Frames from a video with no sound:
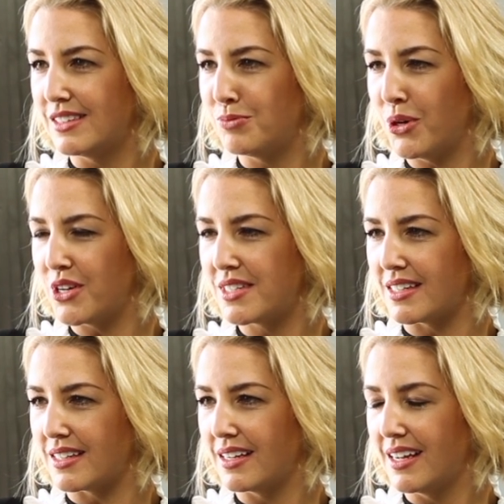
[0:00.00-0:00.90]

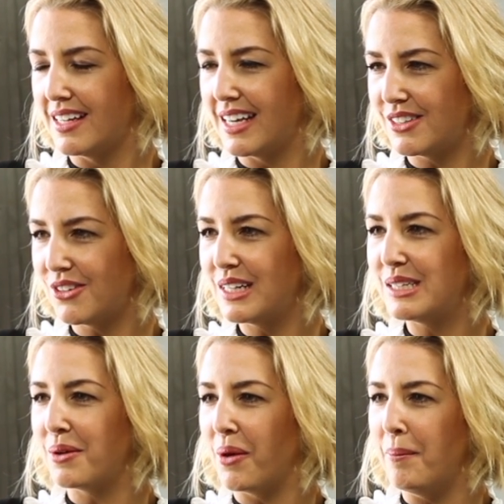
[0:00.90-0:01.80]
person, gets on
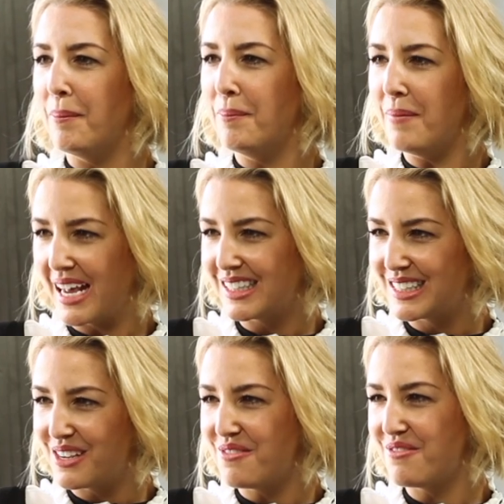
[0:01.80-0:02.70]
these
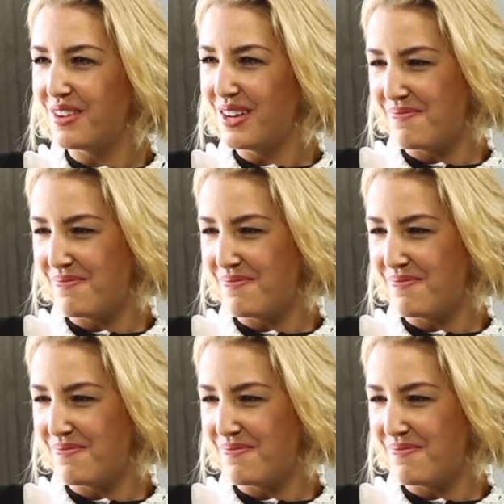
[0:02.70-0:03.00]
massive